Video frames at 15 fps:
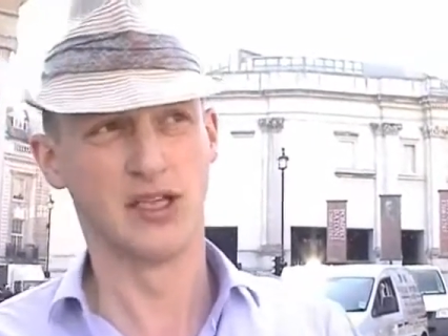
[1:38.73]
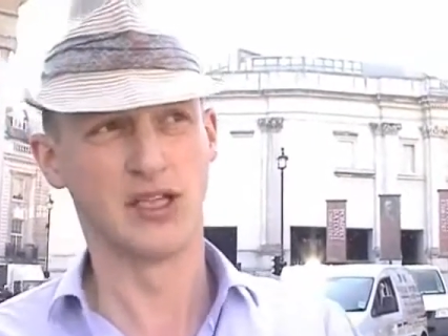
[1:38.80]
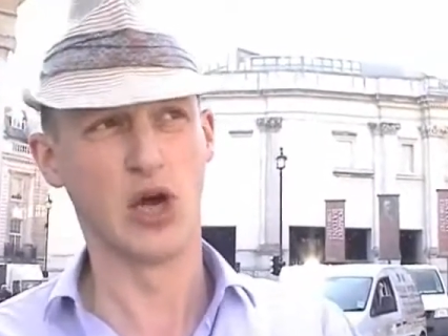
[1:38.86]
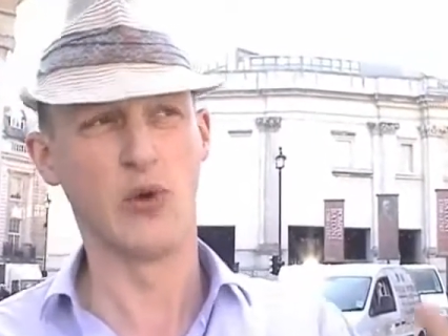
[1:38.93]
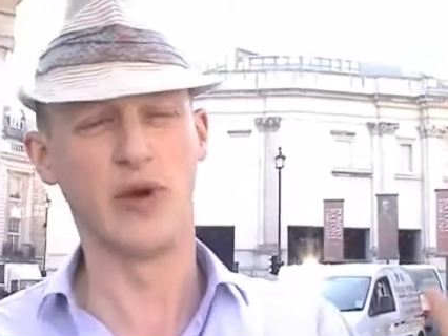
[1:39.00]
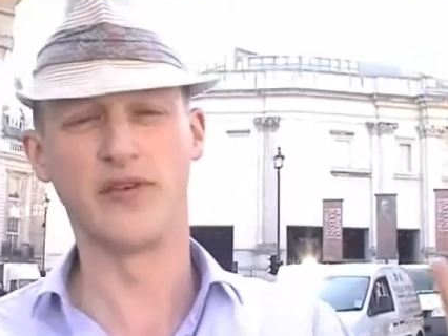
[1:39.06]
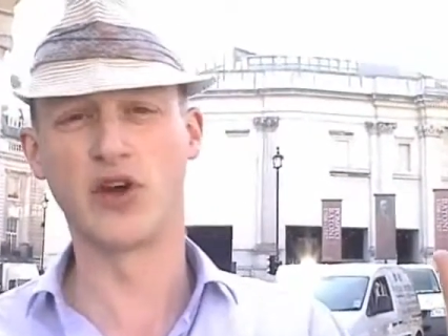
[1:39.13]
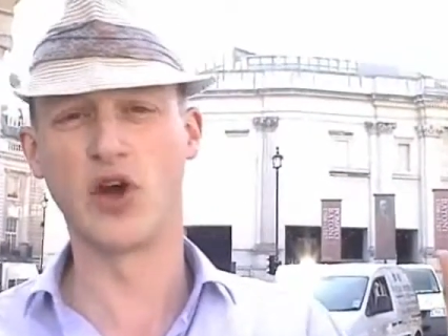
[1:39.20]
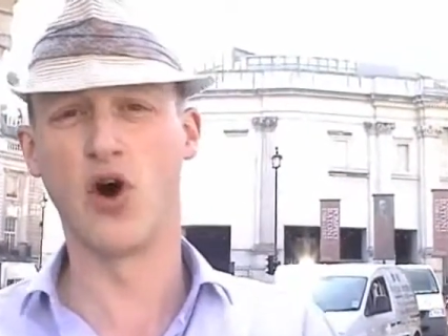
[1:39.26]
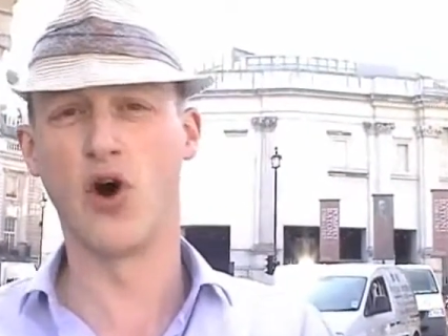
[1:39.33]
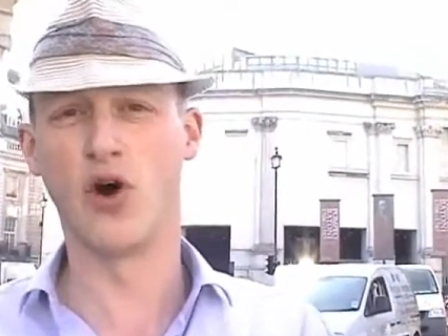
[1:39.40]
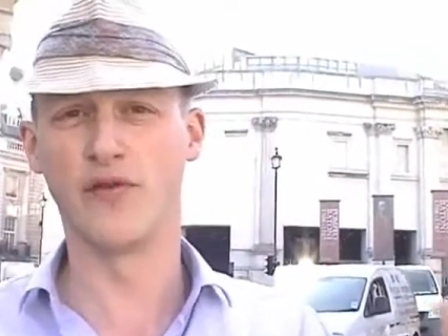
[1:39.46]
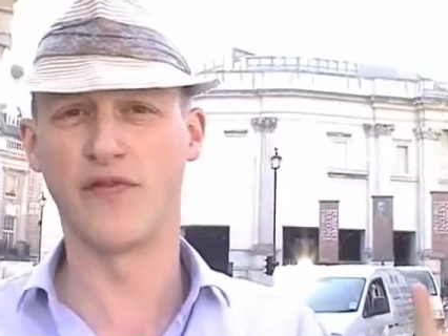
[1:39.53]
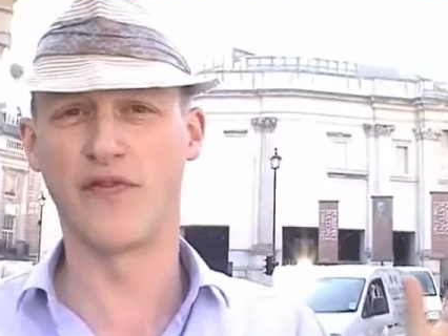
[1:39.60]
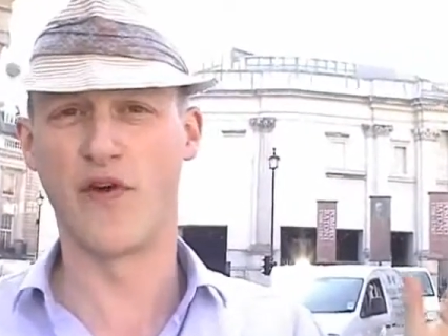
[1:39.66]
So we've
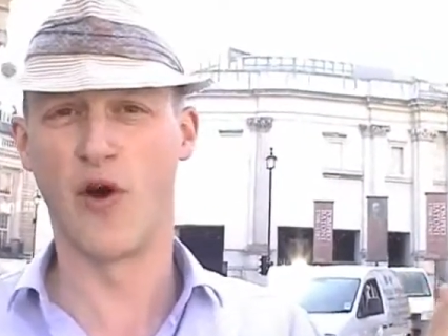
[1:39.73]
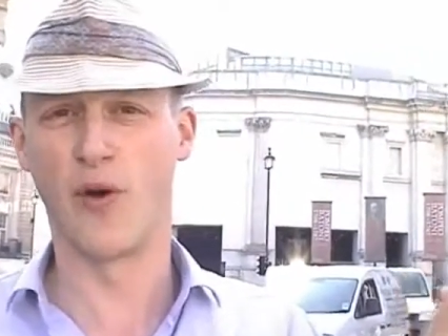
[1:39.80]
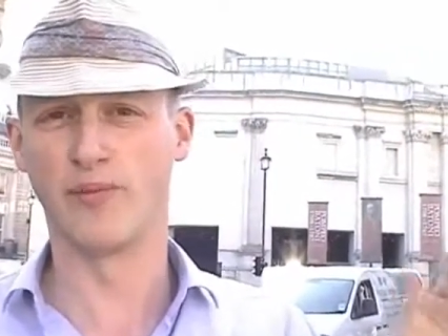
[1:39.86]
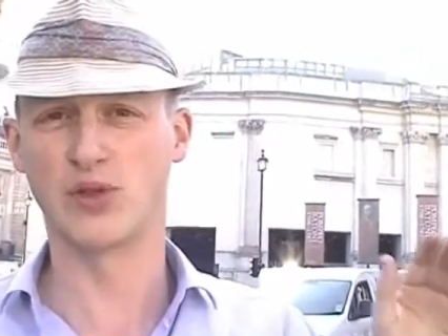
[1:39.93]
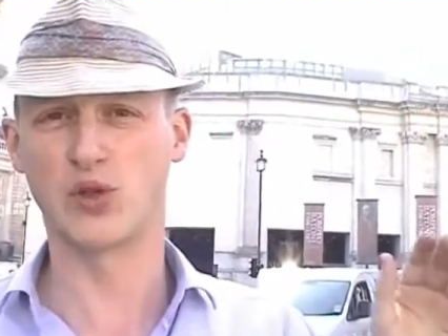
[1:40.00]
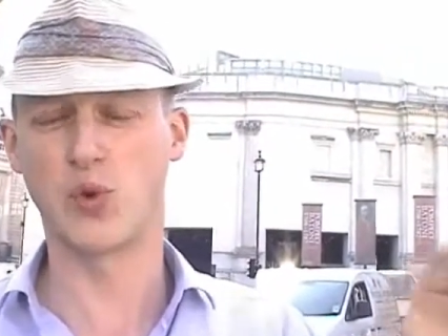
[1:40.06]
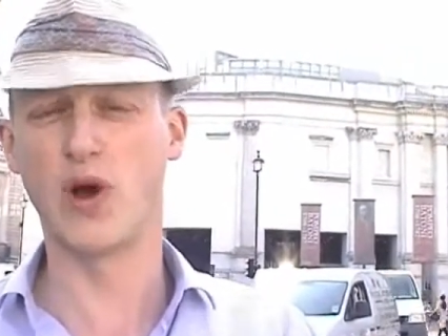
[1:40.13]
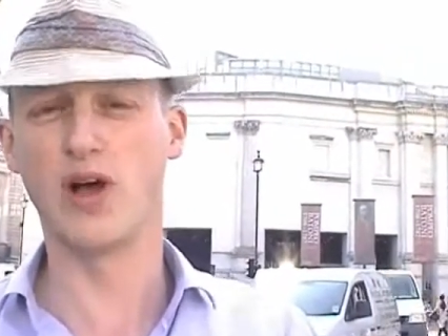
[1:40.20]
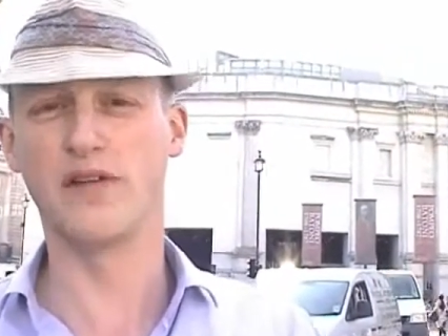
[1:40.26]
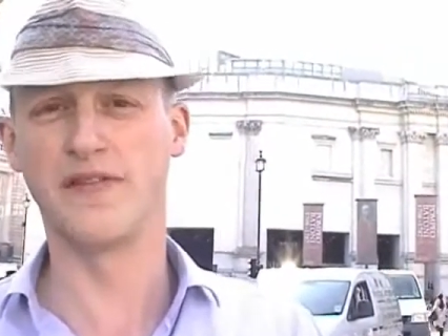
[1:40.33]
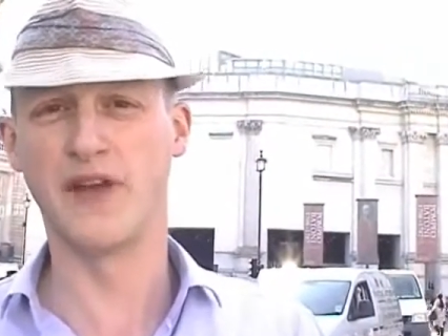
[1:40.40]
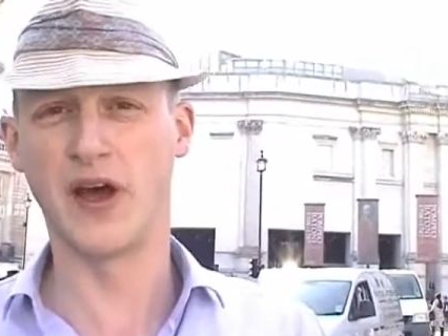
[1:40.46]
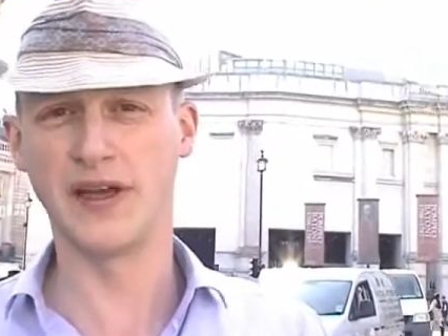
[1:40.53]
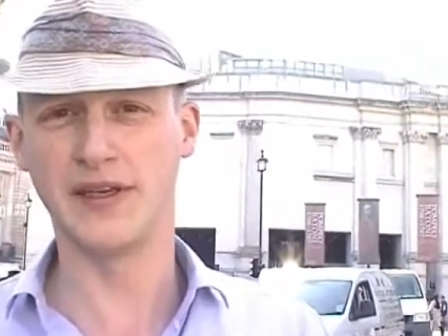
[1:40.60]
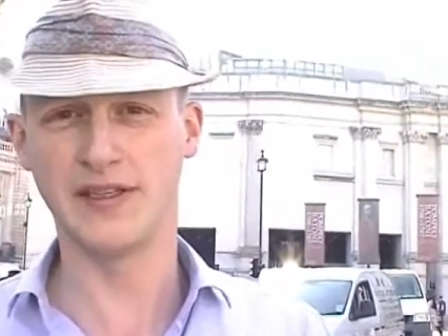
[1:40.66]
gone from
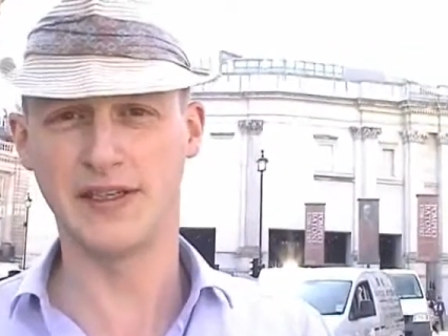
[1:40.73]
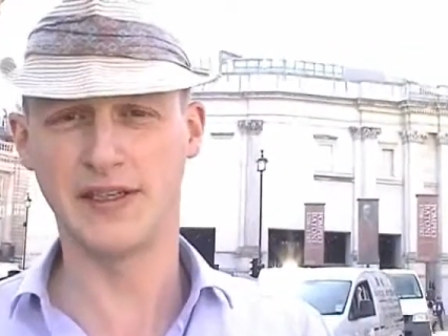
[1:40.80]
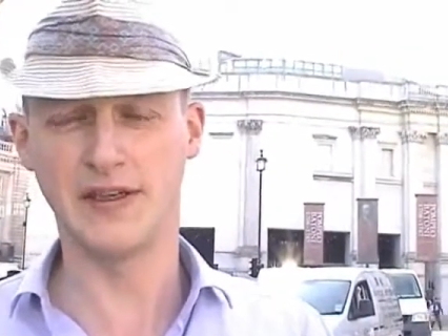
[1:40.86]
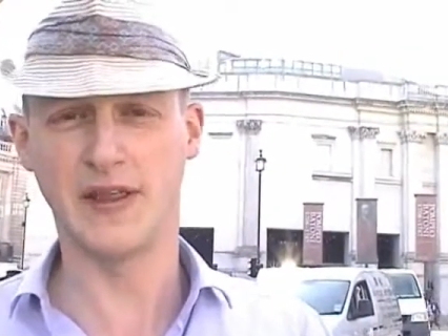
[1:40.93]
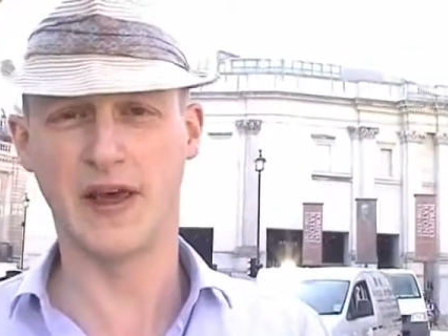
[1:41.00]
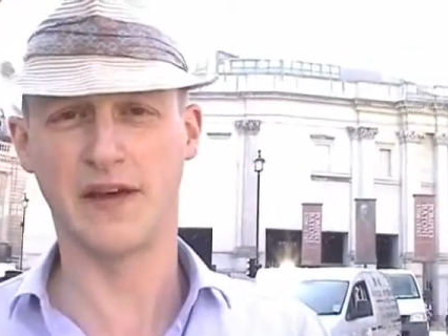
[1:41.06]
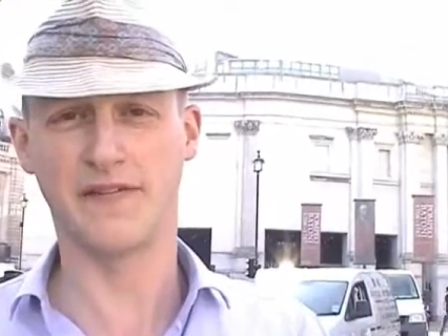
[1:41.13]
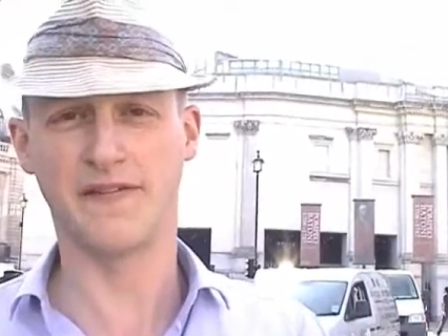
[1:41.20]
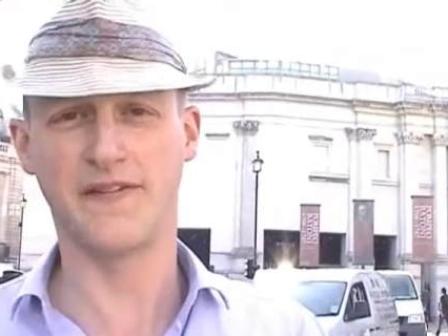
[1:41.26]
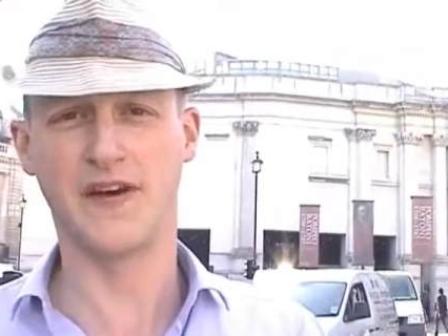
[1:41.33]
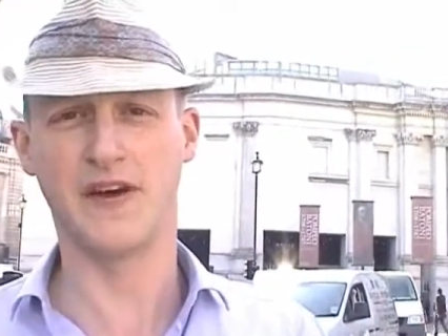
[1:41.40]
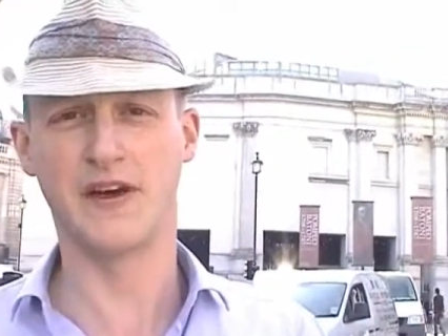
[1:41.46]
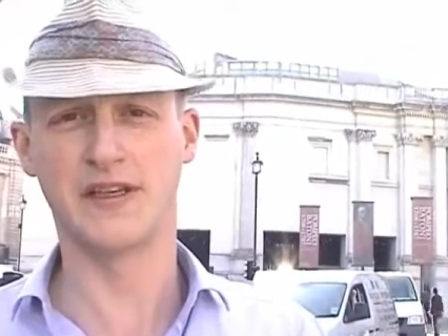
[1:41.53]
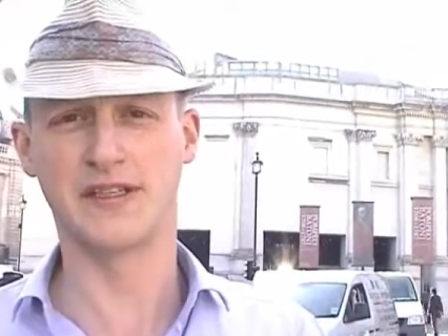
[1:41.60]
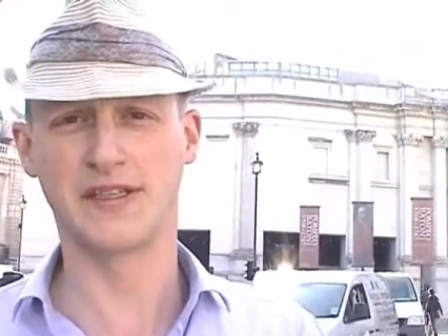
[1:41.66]
1290, that
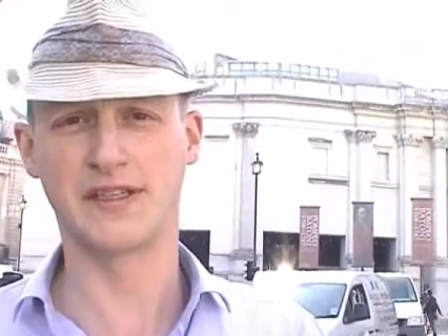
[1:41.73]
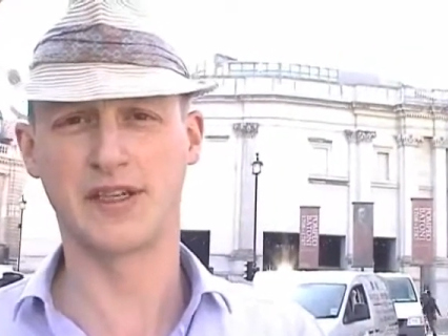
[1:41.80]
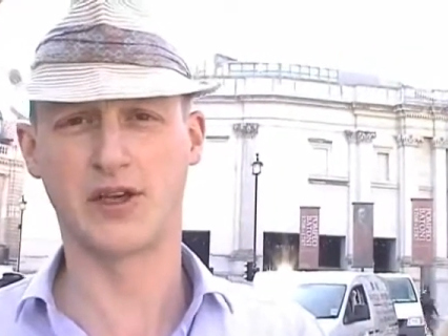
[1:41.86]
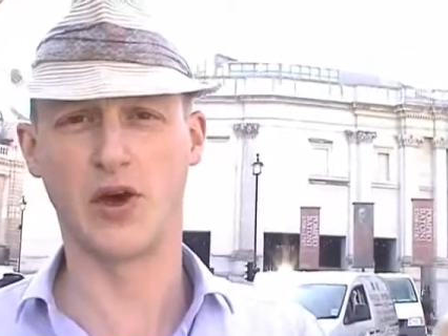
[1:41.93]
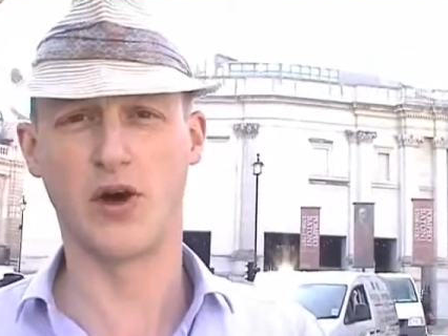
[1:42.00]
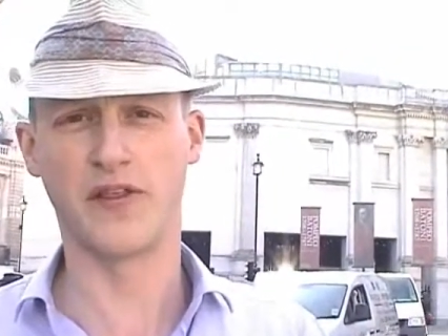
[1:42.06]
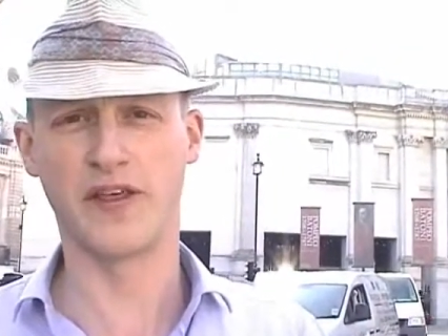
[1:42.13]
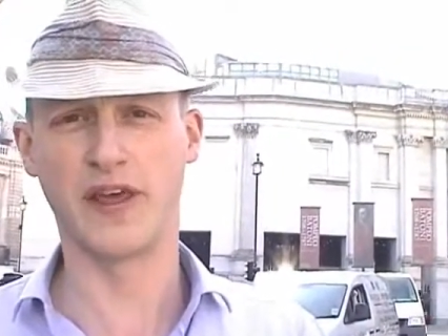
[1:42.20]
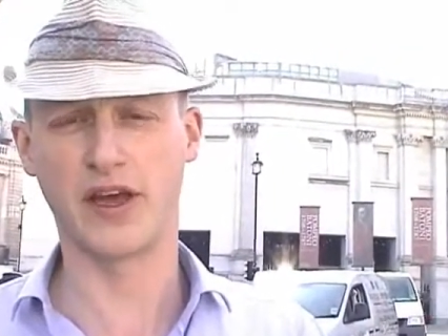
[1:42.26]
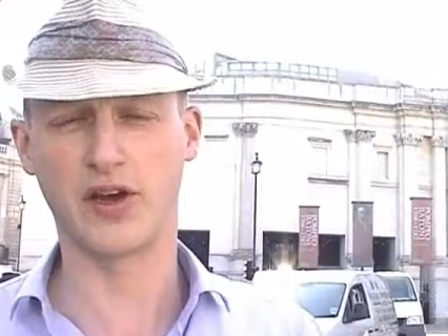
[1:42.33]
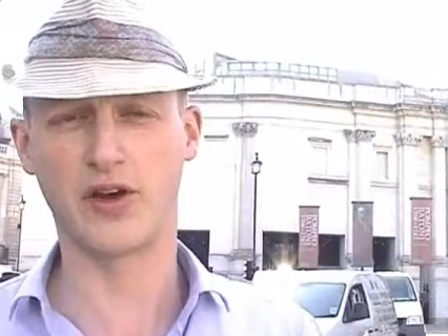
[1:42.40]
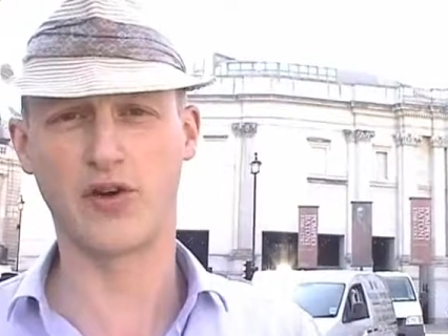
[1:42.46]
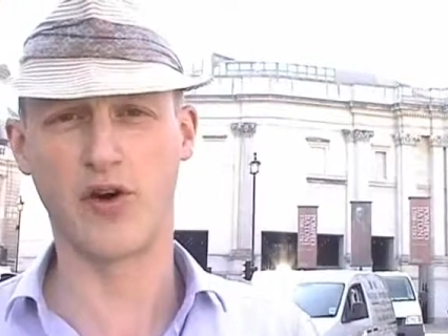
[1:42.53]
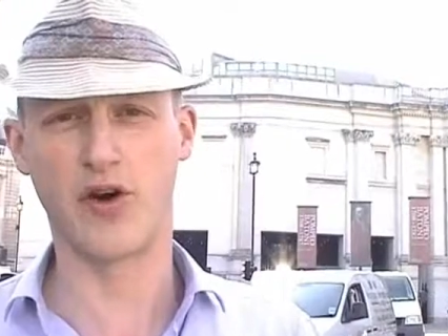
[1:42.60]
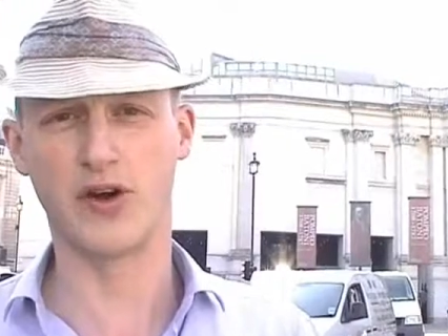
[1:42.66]
first Gothic
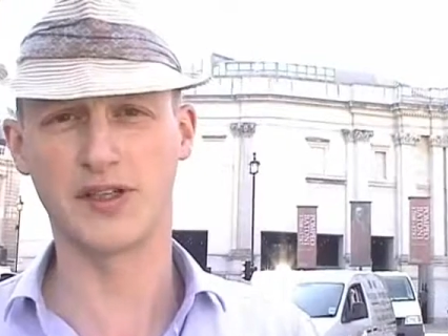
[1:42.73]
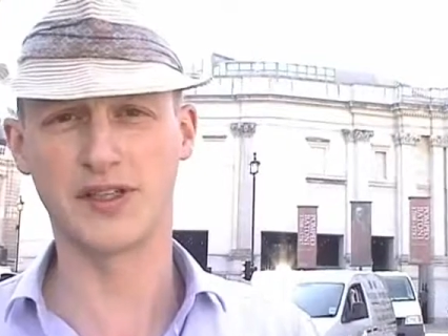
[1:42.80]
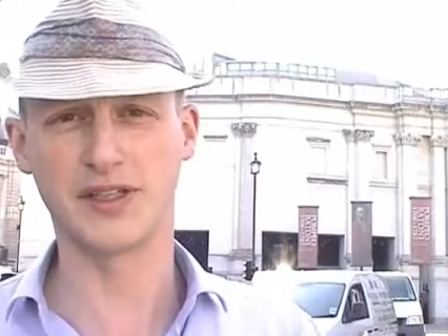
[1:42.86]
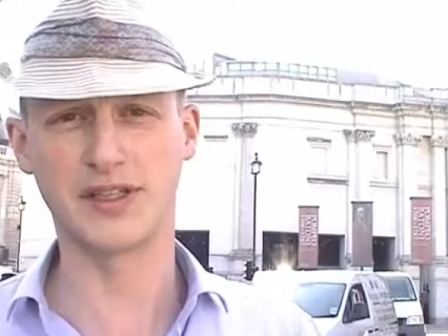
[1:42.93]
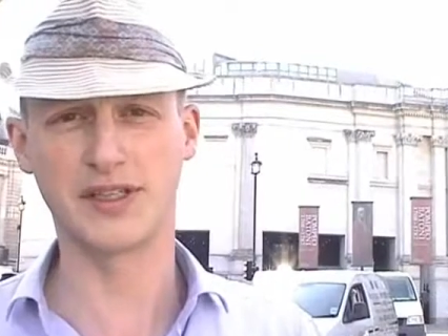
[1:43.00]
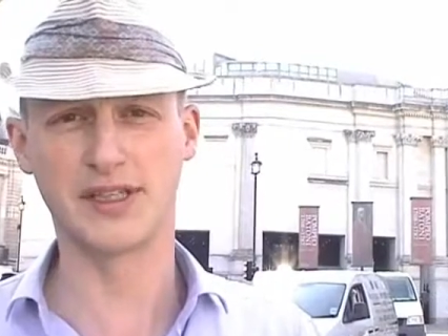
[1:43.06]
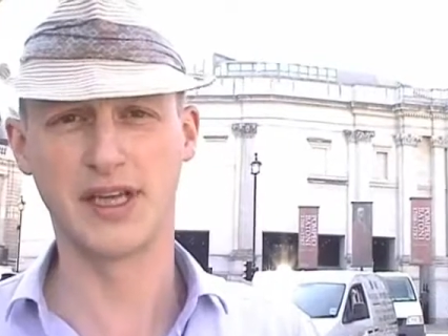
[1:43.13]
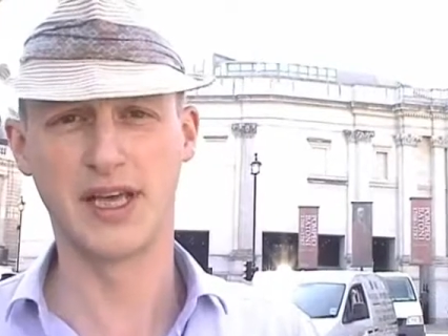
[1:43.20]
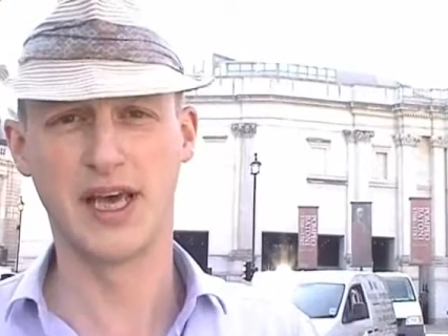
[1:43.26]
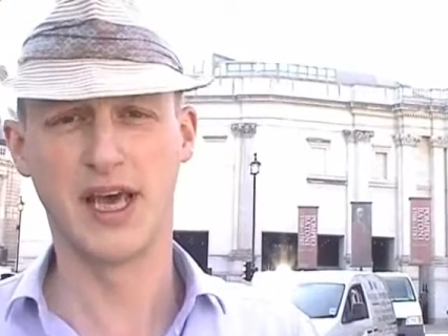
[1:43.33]
cross,